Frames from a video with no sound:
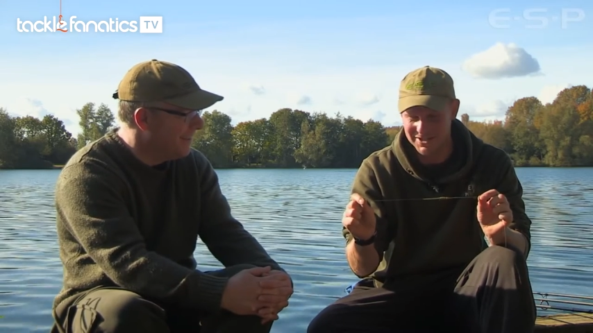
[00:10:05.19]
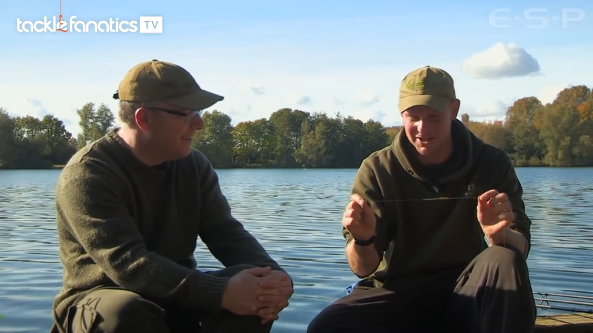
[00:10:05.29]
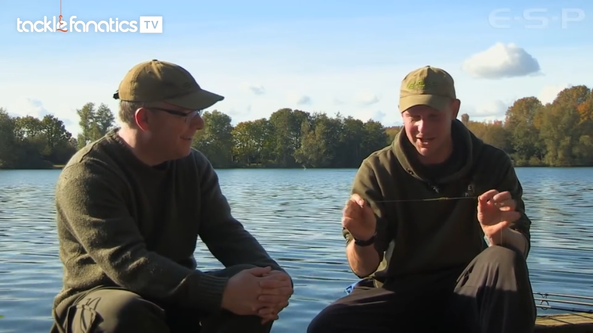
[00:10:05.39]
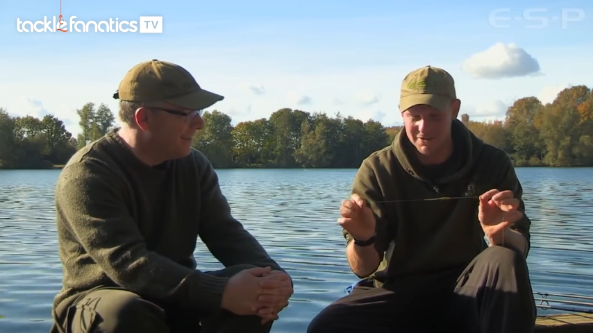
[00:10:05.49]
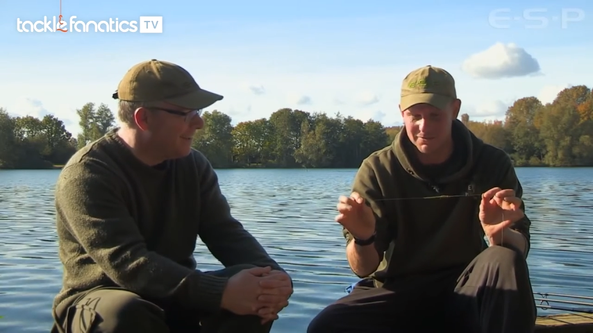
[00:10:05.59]

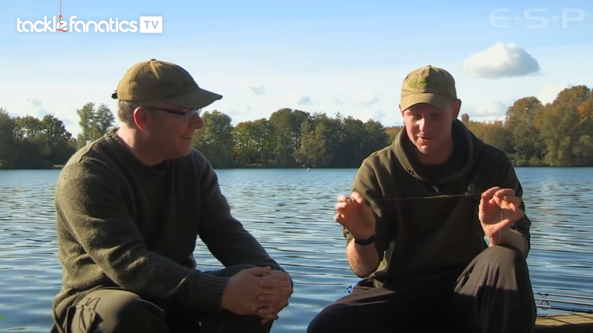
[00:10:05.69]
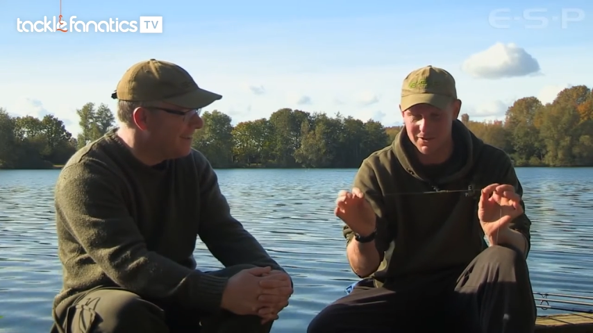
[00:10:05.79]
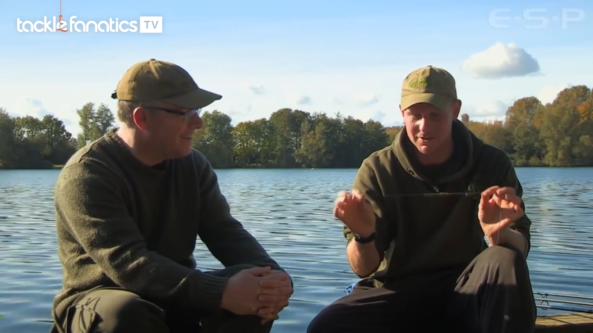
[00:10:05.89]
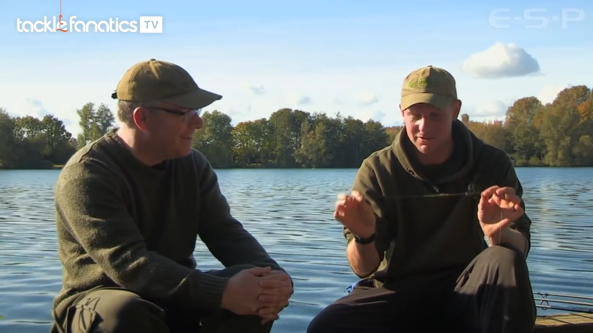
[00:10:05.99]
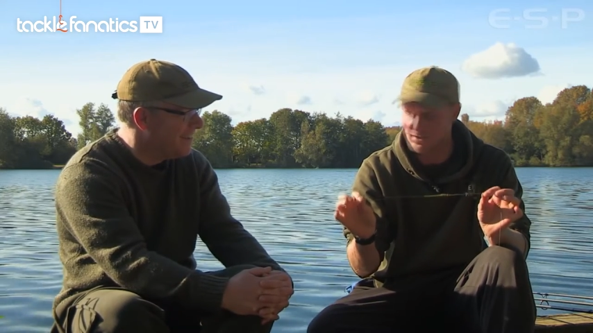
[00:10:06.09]
Speaker 1: So
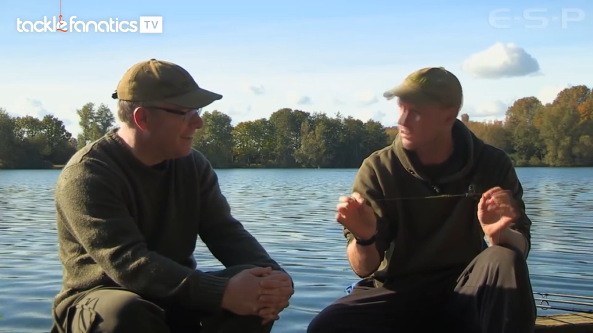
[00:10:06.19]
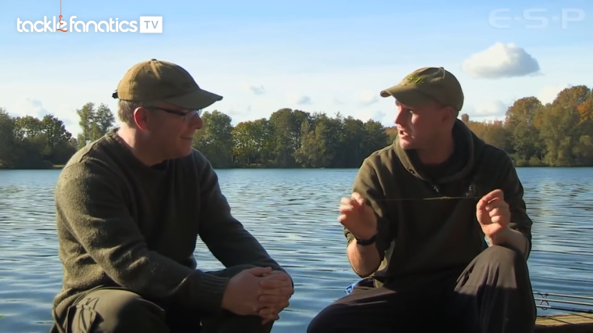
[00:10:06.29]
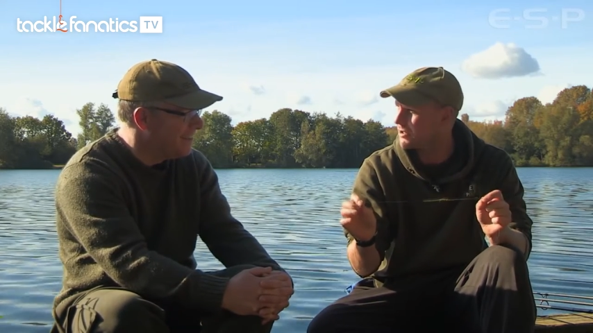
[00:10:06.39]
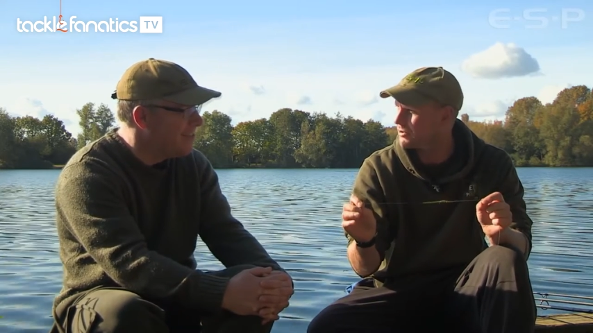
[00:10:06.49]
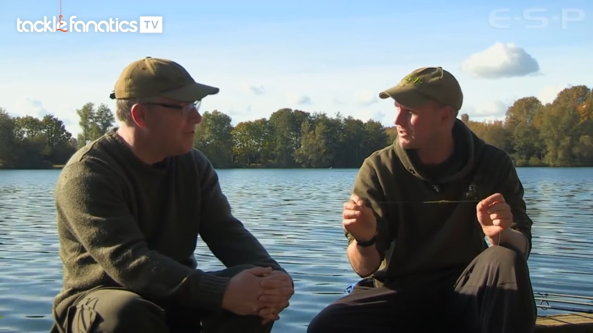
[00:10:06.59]
you
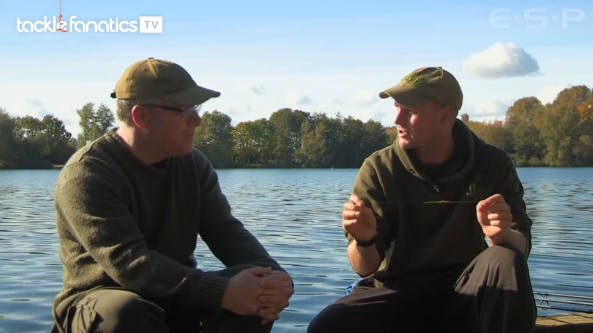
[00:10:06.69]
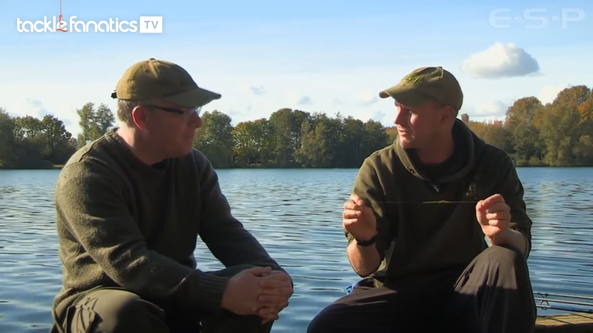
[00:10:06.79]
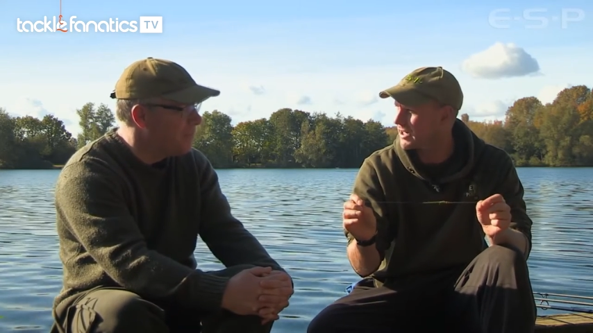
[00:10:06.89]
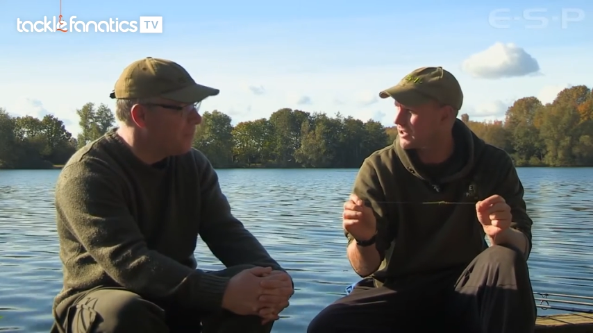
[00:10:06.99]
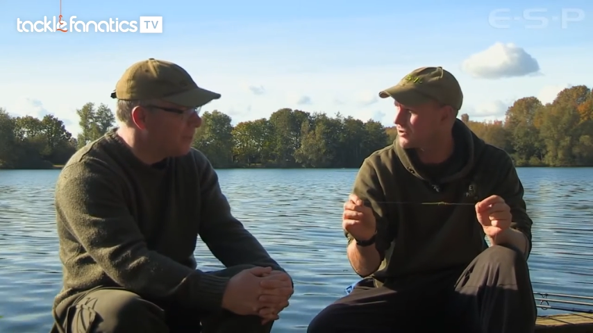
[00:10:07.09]
you know you're in
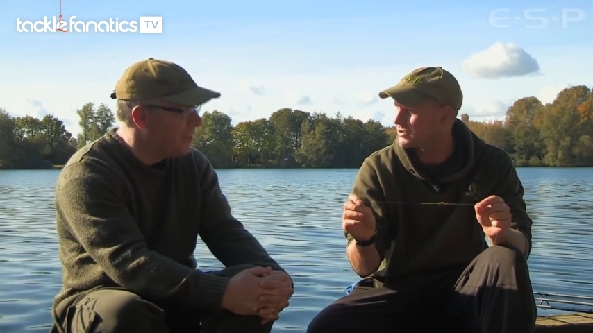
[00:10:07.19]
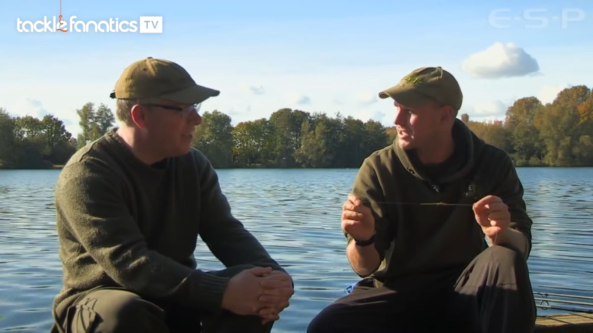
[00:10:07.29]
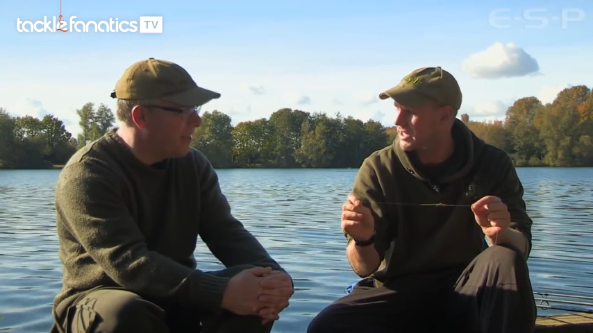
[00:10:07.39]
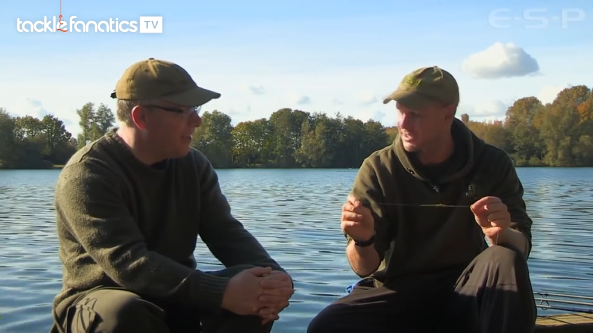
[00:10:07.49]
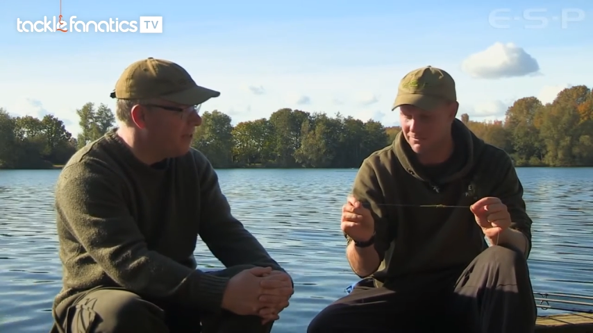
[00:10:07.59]
direct
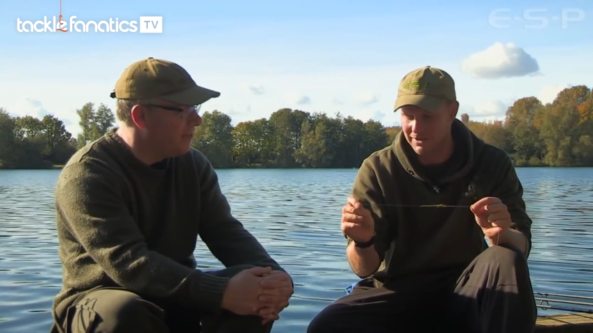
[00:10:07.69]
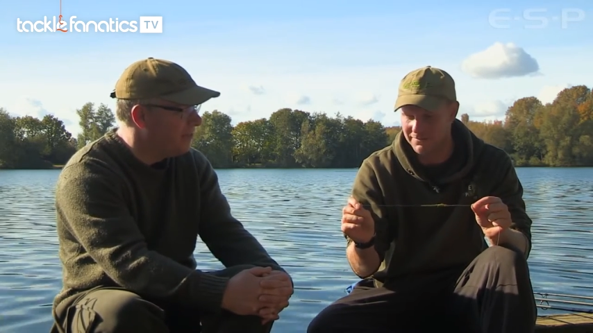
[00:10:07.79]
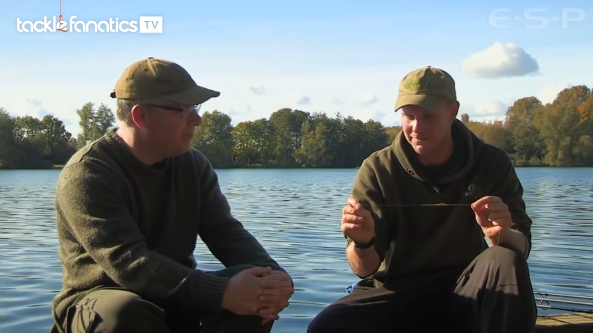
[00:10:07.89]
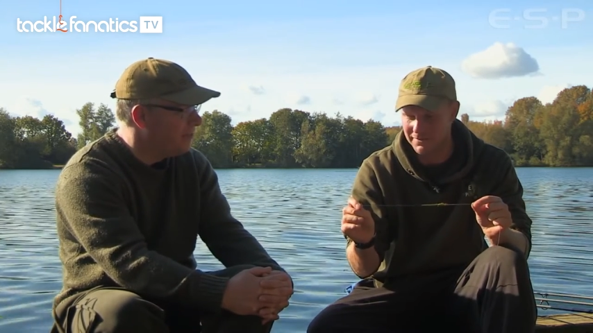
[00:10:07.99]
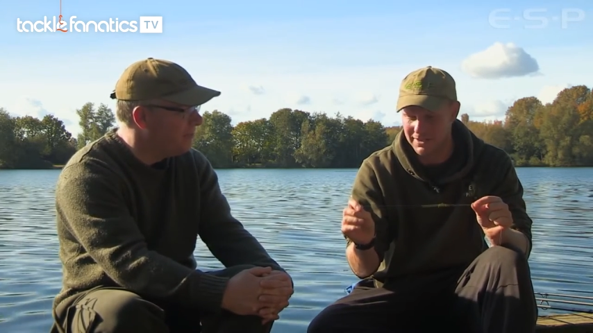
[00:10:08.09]
contact yeah.
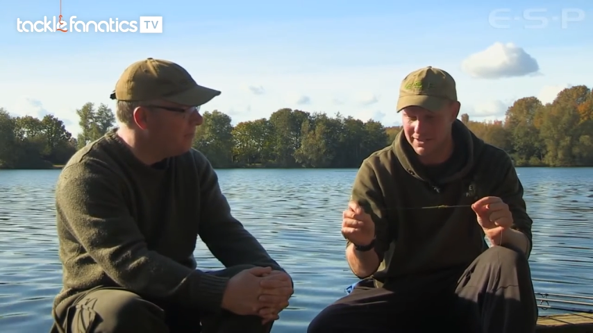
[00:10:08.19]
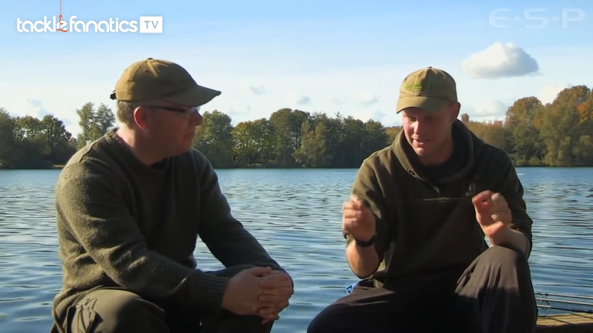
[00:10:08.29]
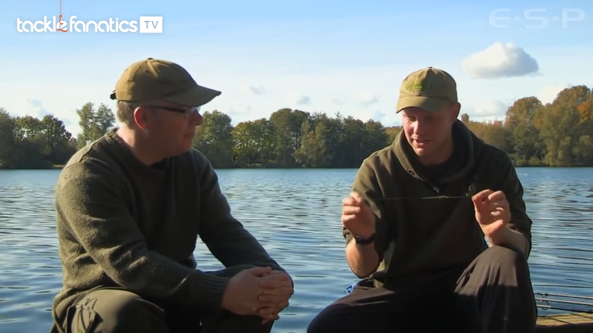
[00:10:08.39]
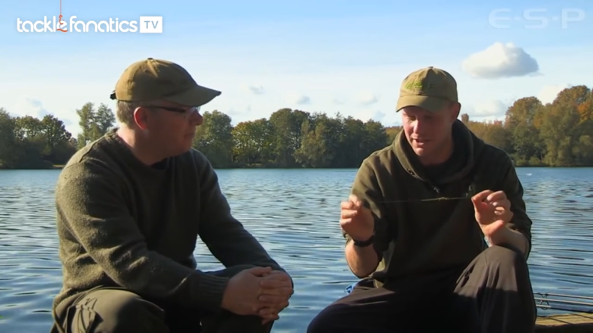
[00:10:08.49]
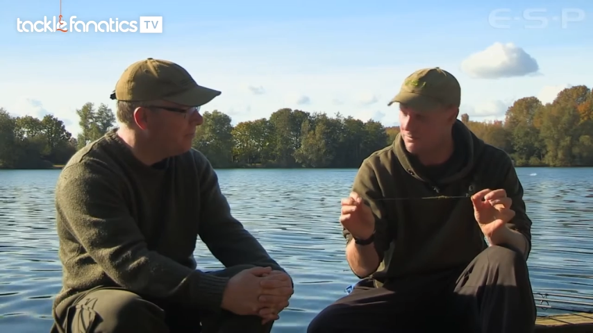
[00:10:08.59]
with you know,